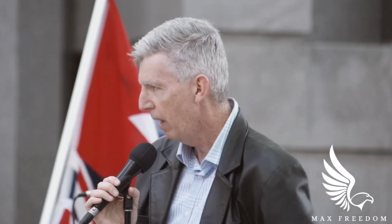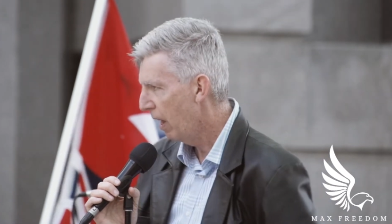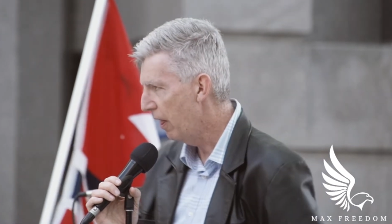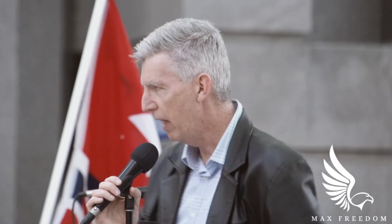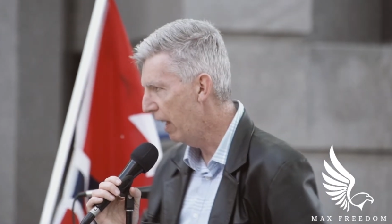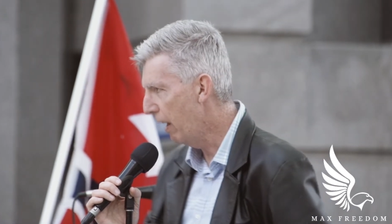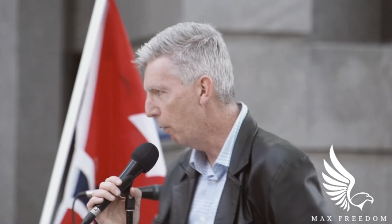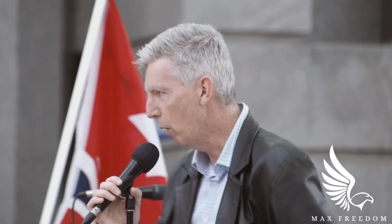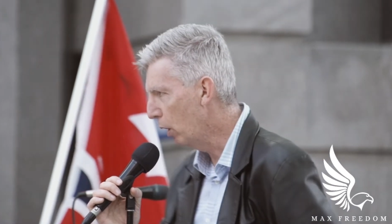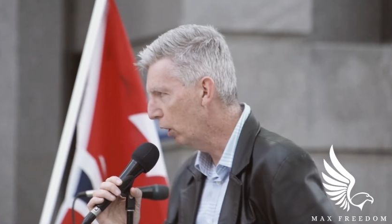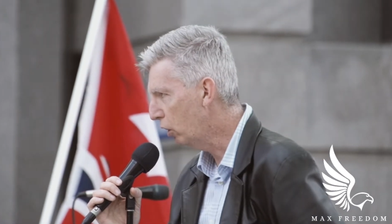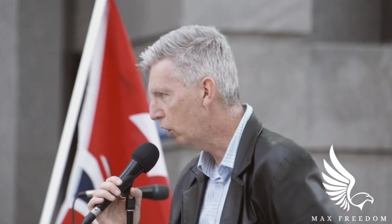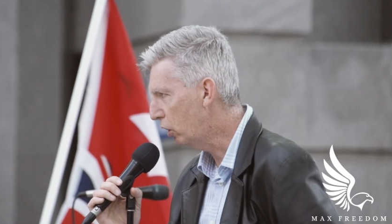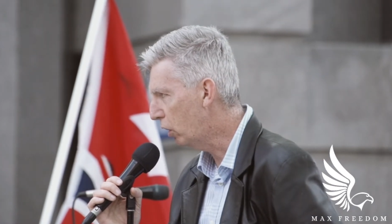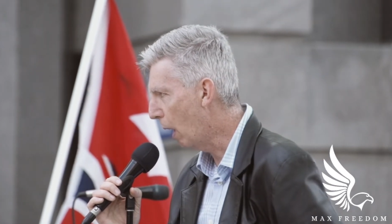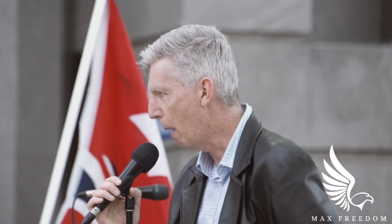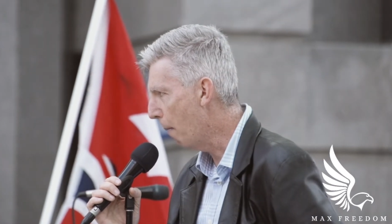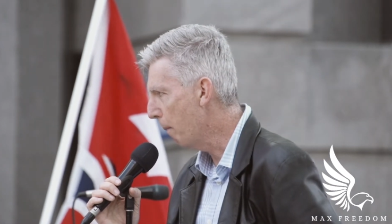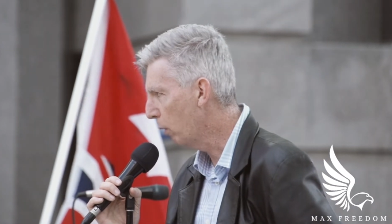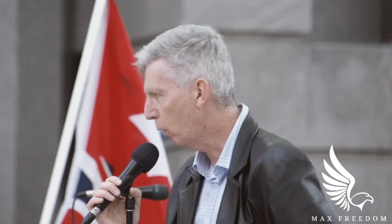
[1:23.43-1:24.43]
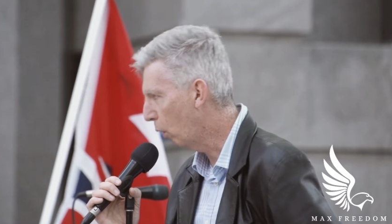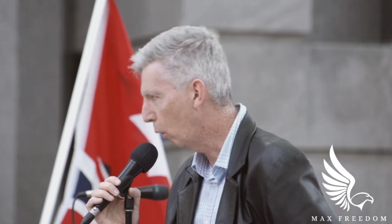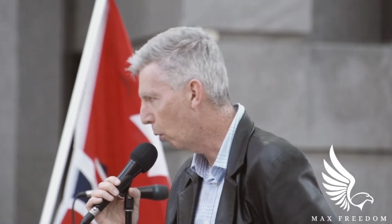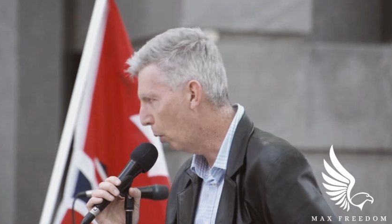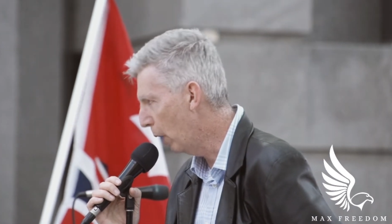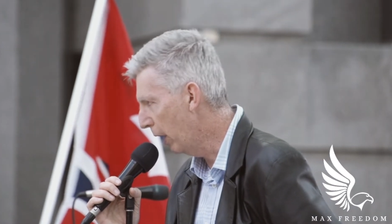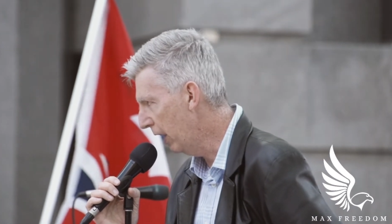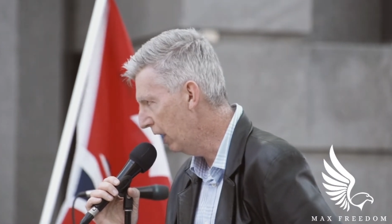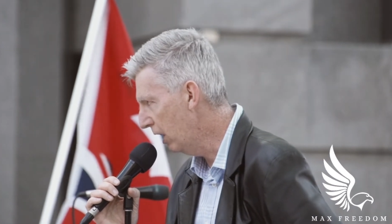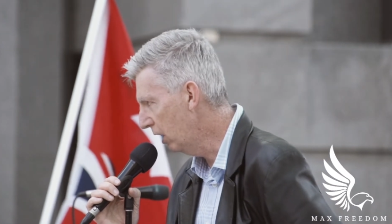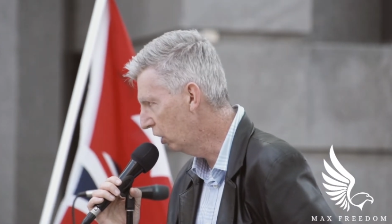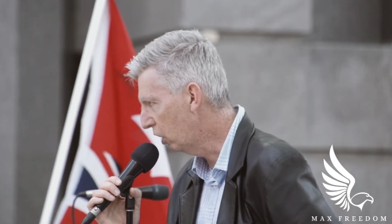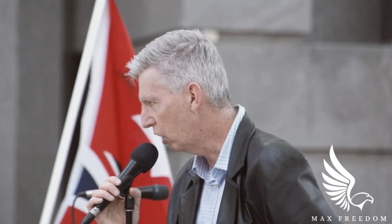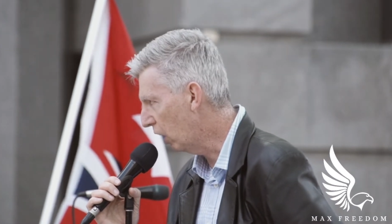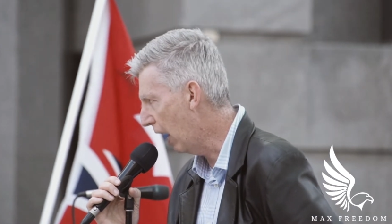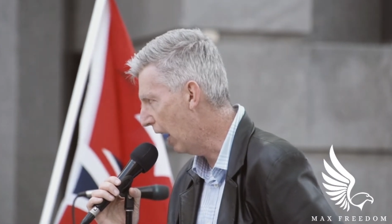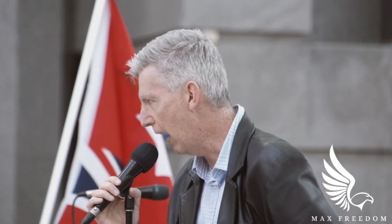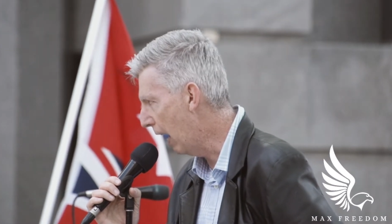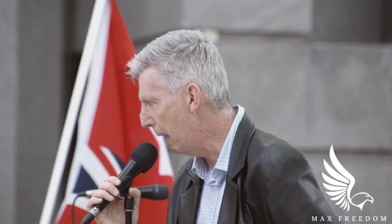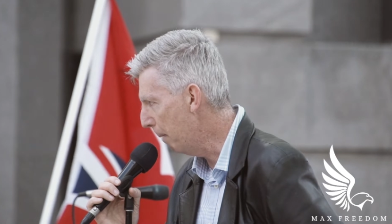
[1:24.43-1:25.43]
there was some
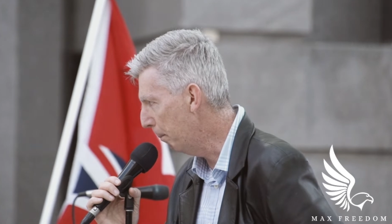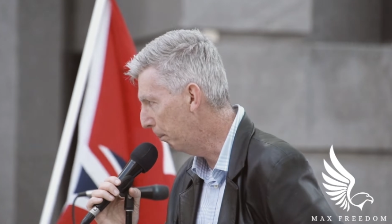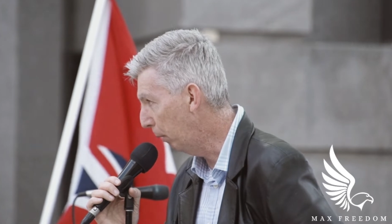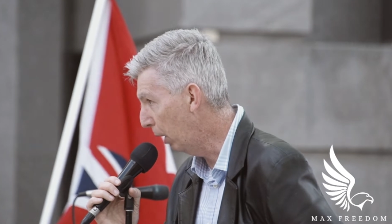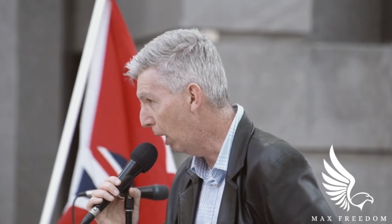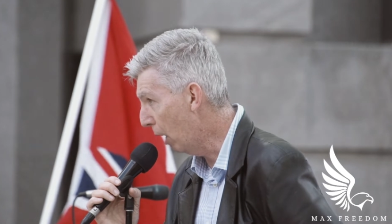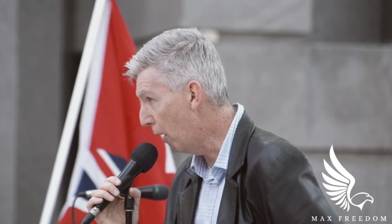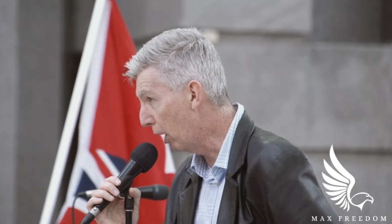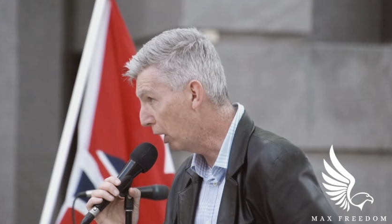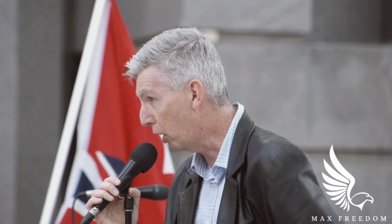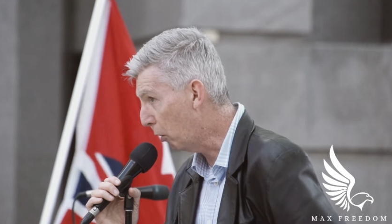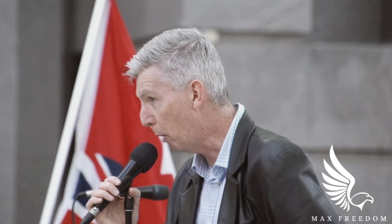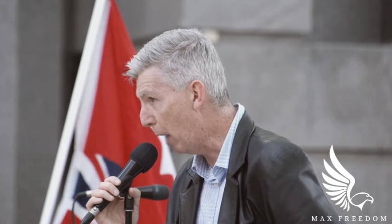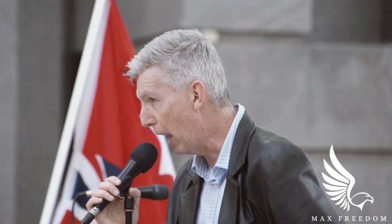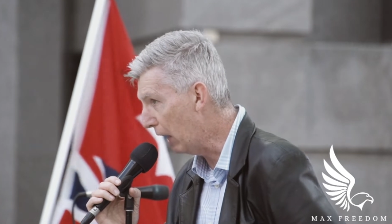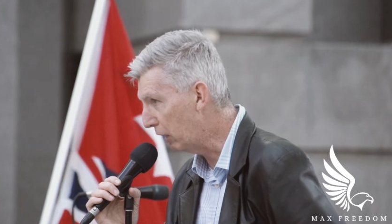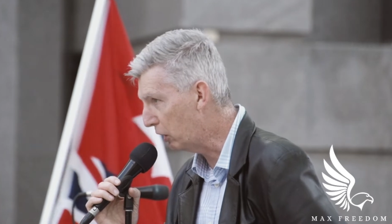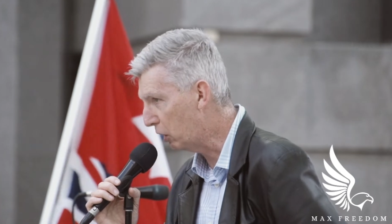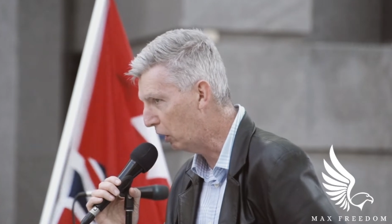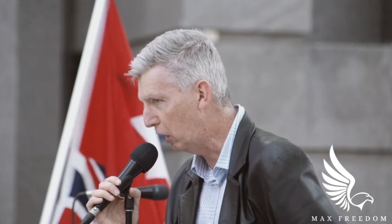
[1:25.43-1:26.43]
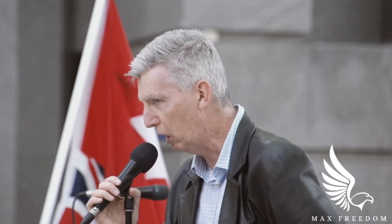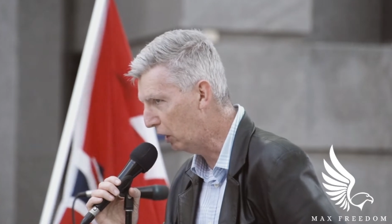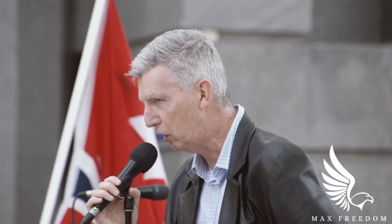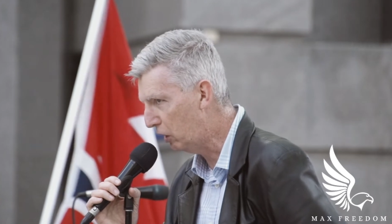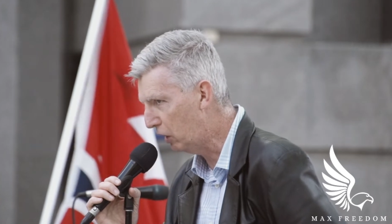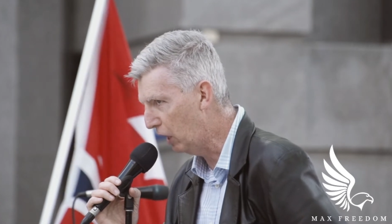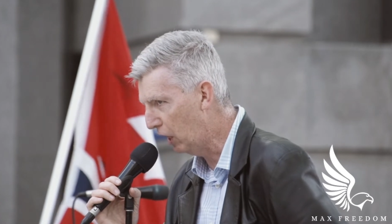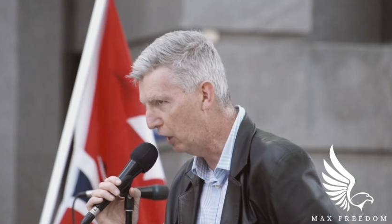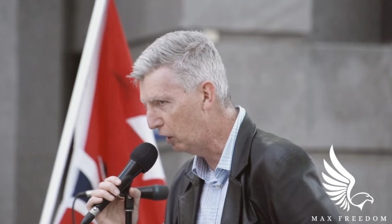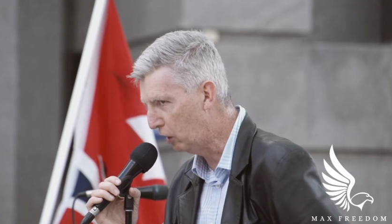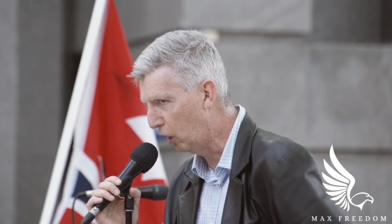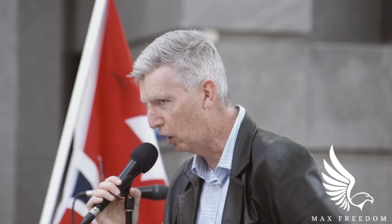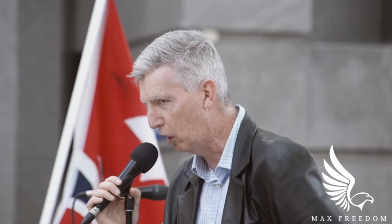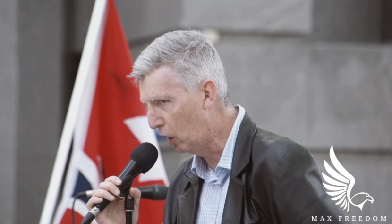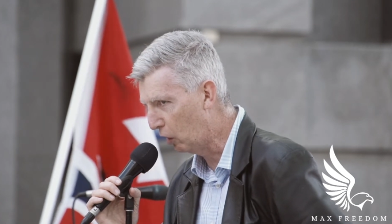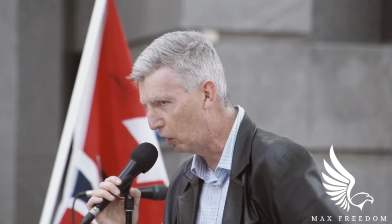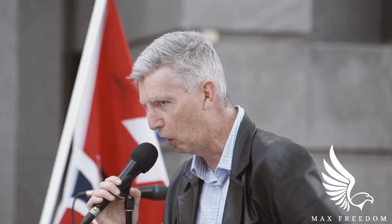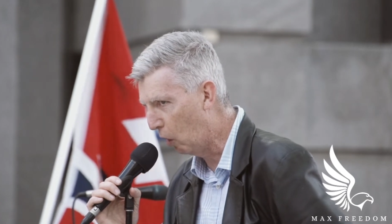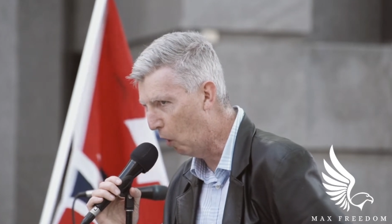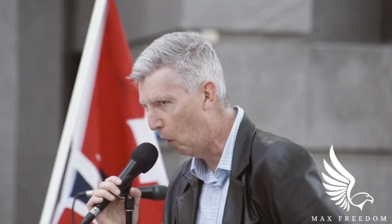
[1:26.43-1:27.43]
Queensland bureaucrats listening to
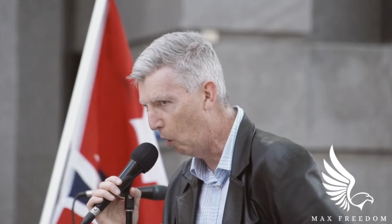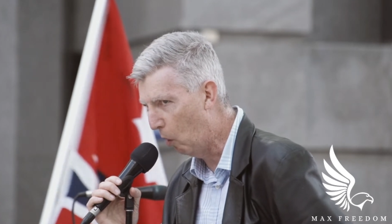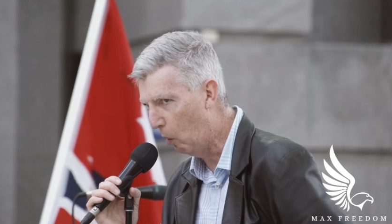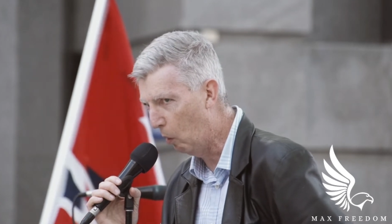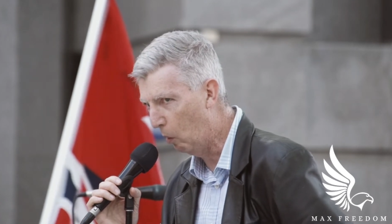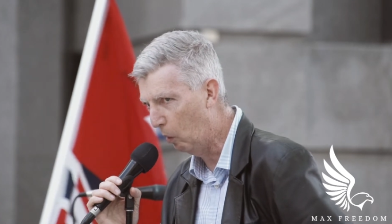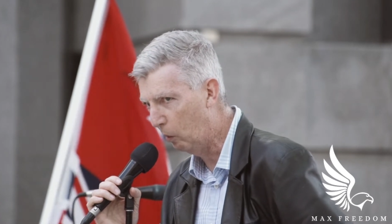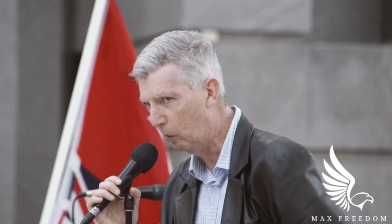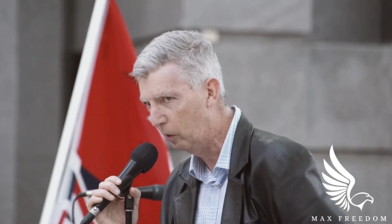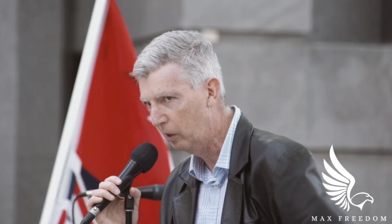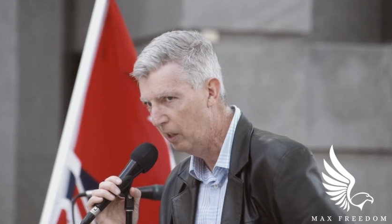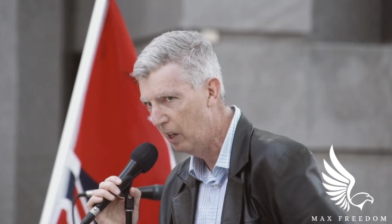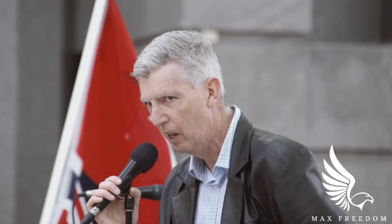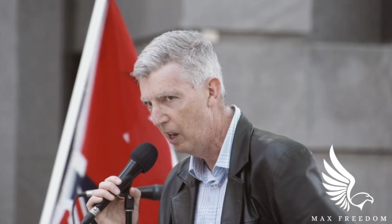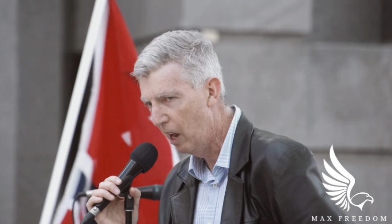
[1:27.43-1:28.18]
the call.